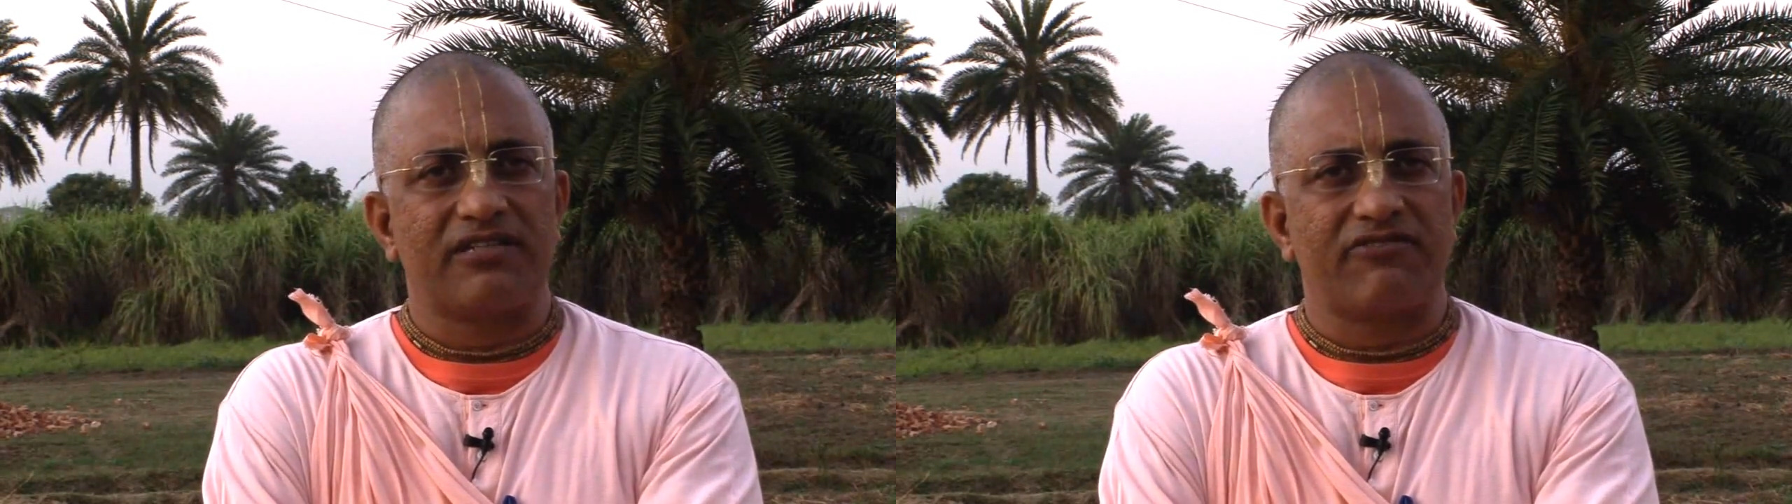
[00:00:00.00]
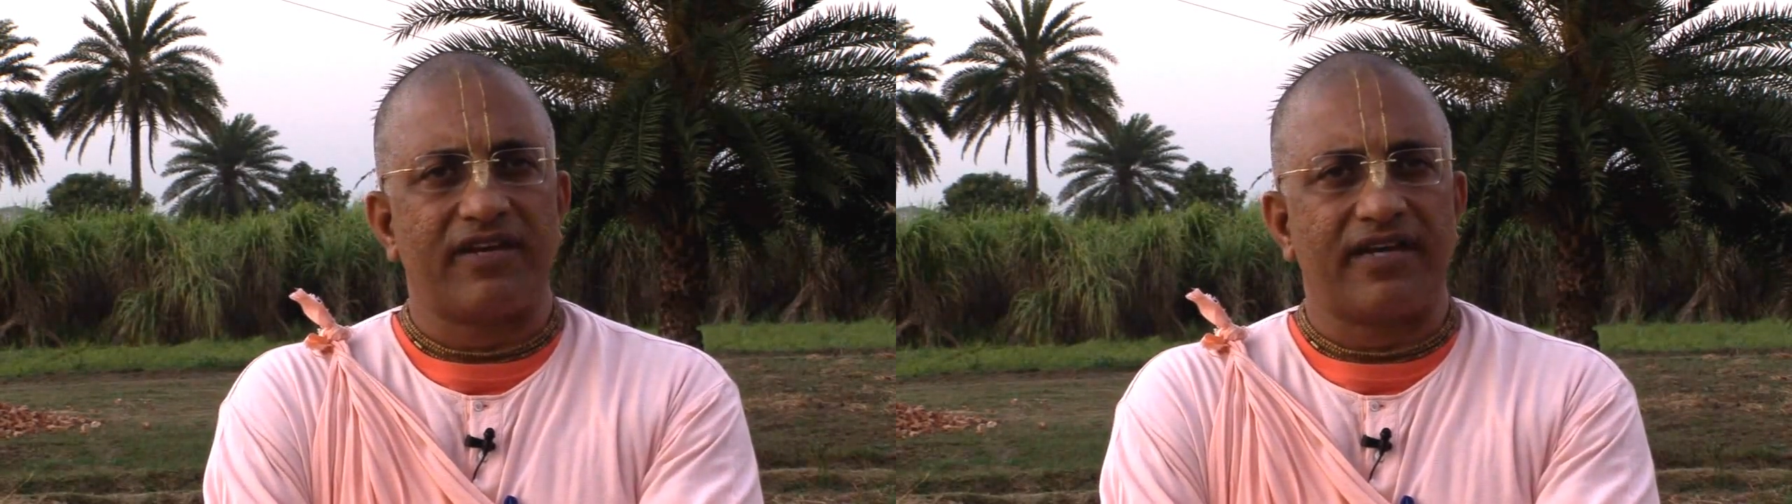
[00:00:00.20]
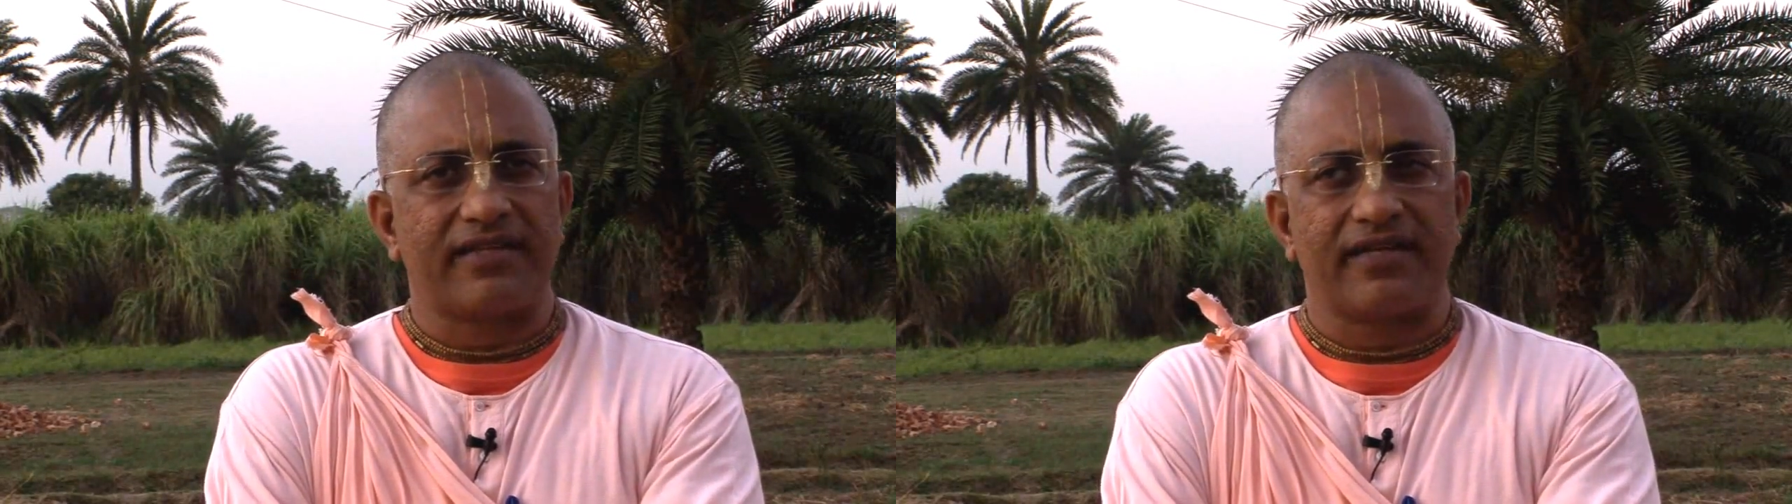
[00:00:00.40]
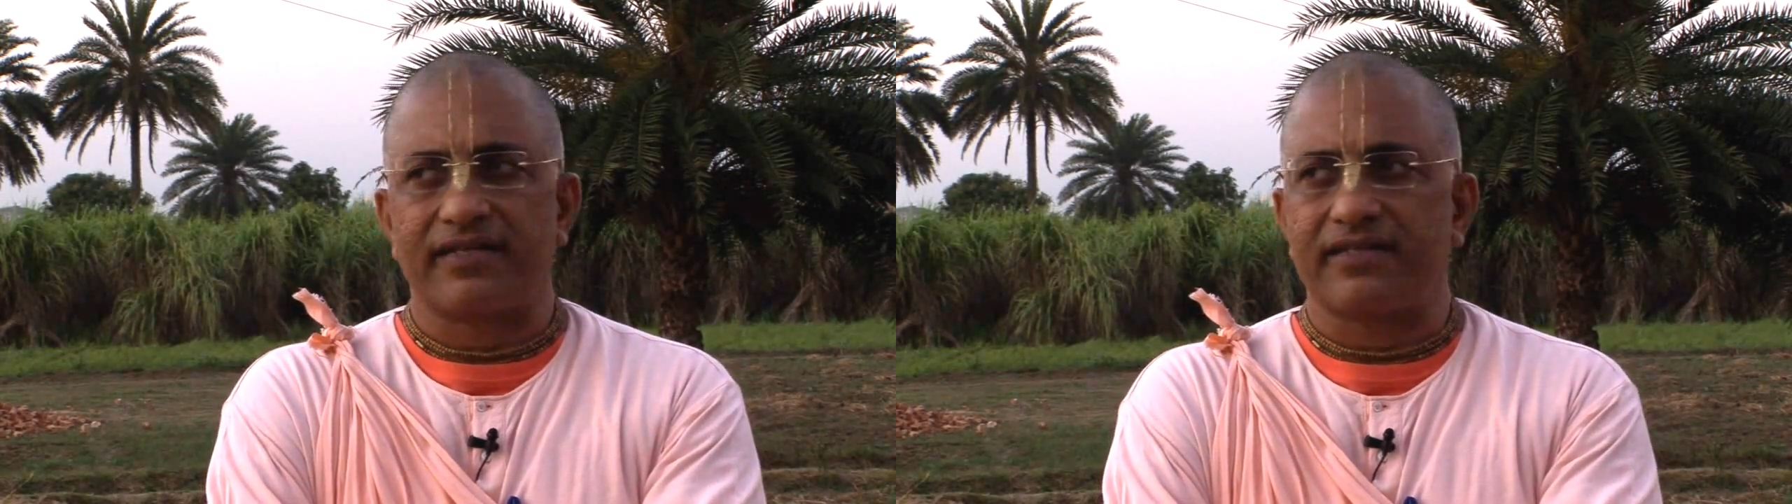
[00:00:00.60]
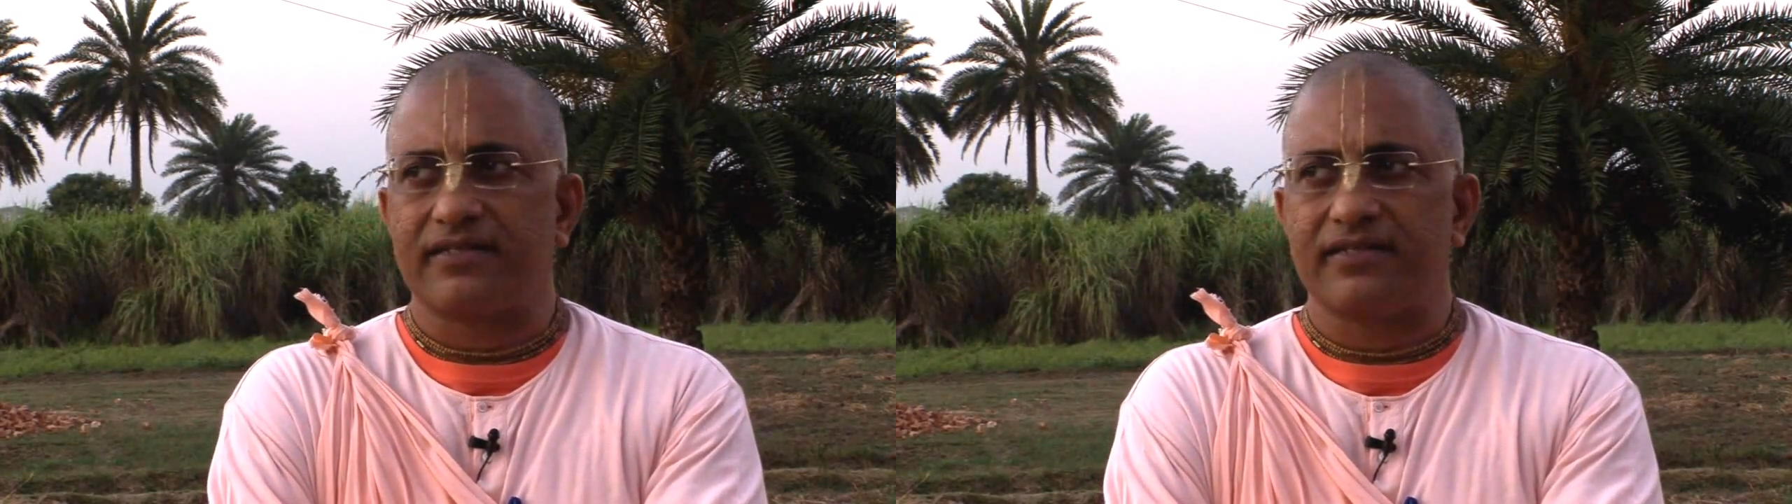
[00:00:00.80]
fact that
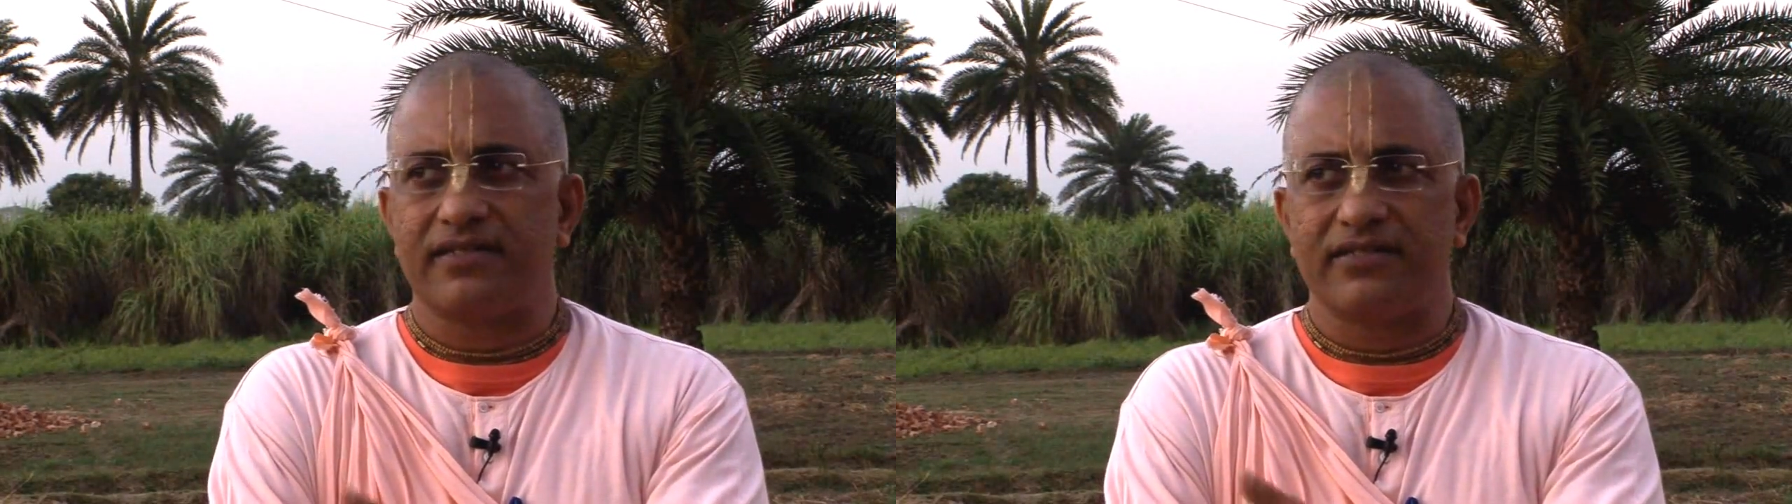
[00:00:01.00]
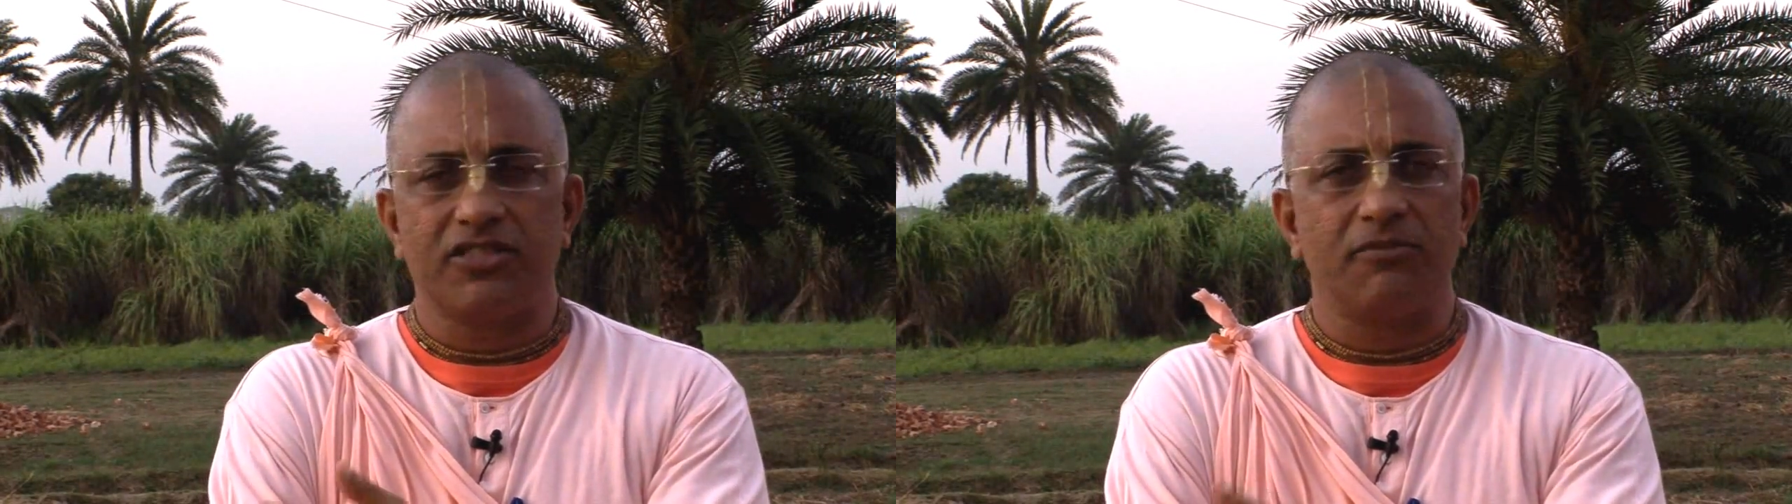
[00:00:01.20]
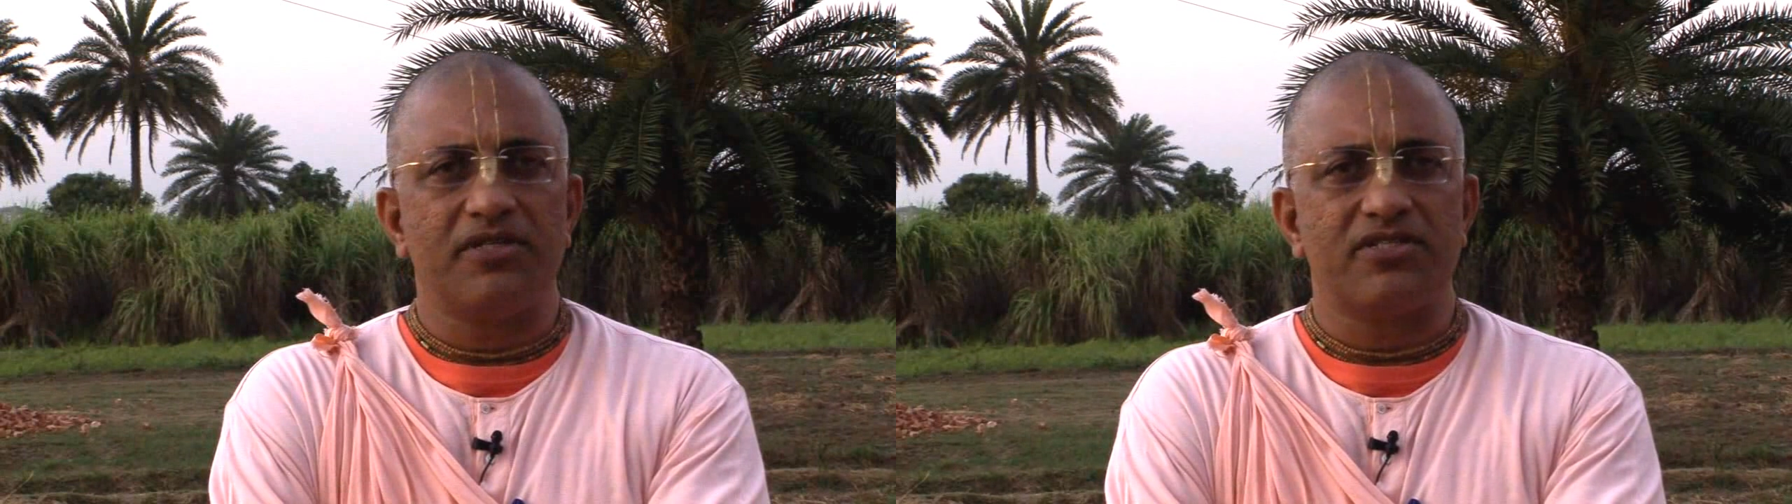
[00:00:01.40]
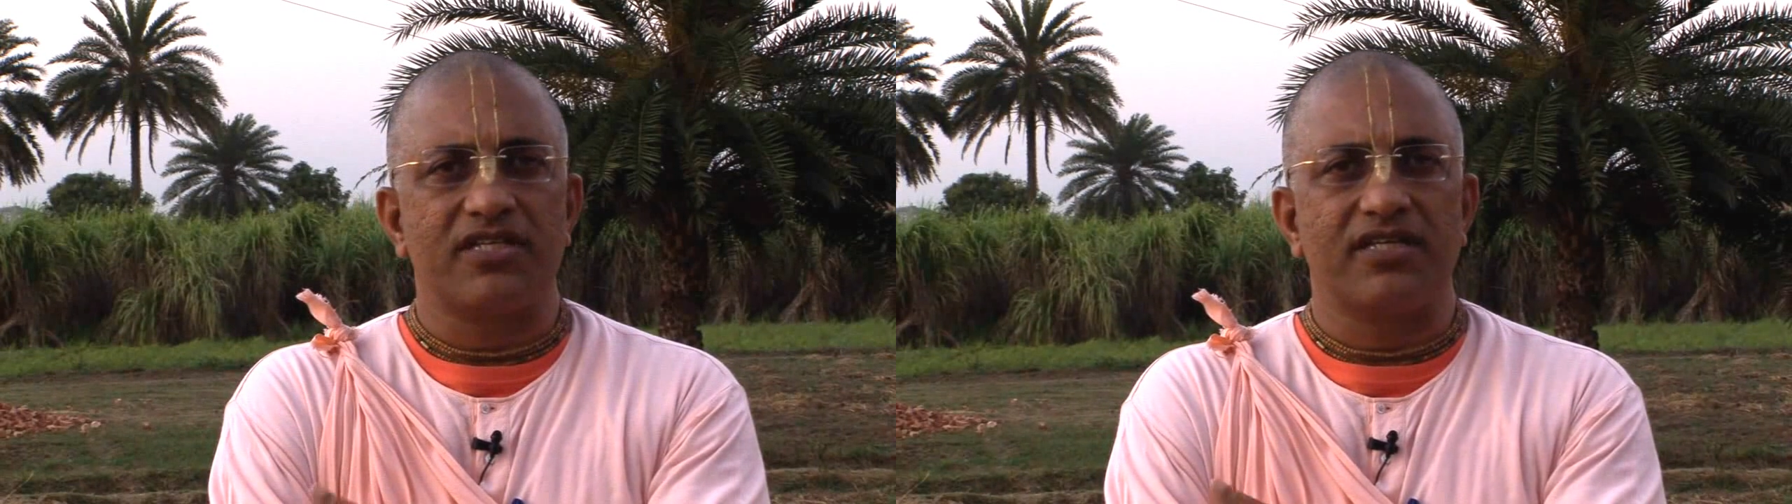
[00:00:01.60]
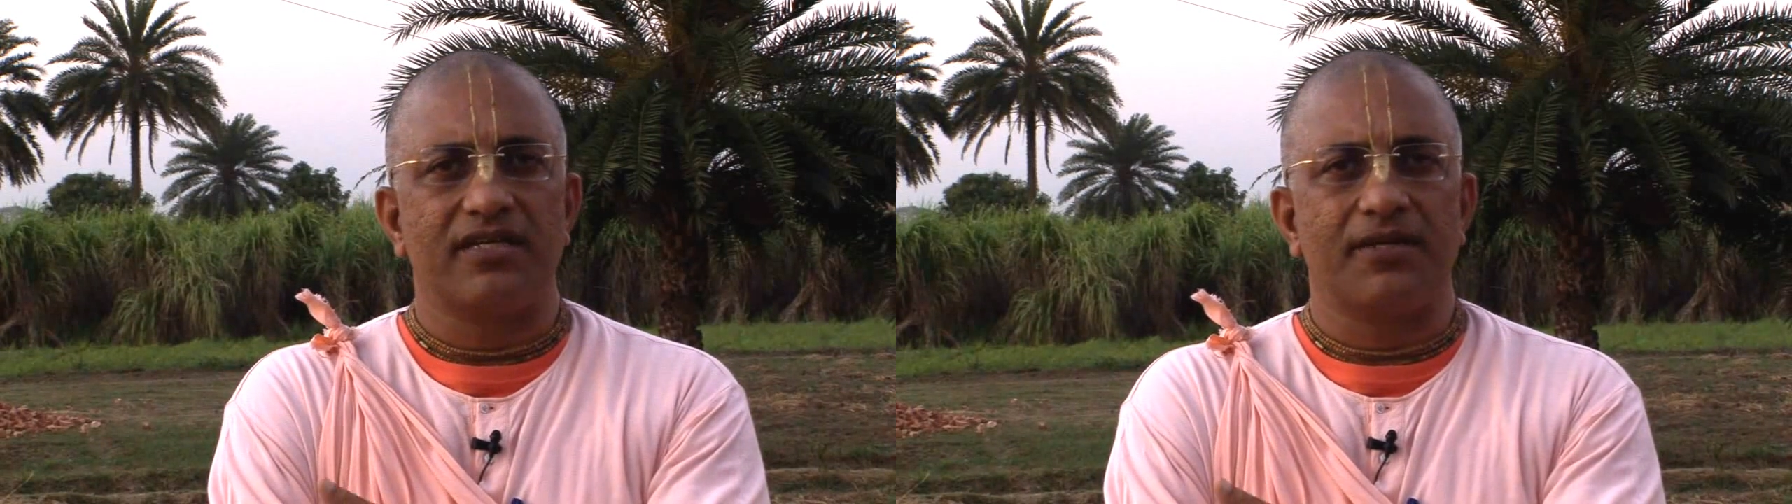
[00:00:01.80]

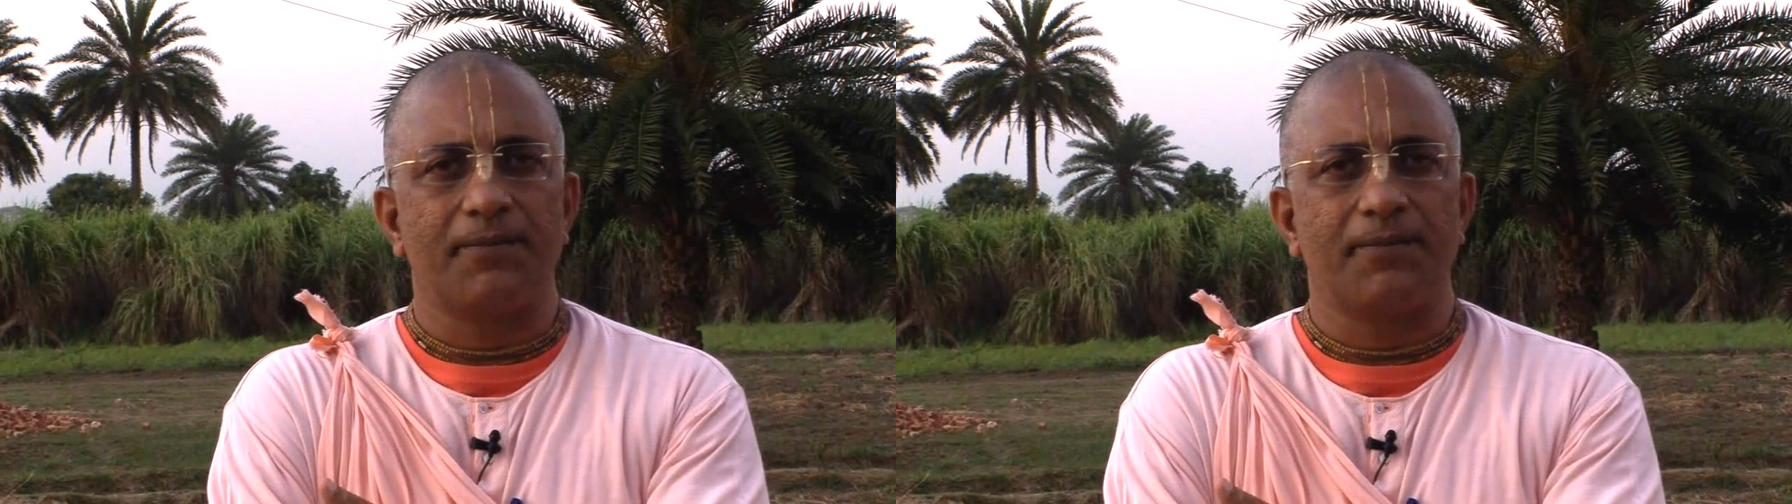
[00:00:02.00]
GBC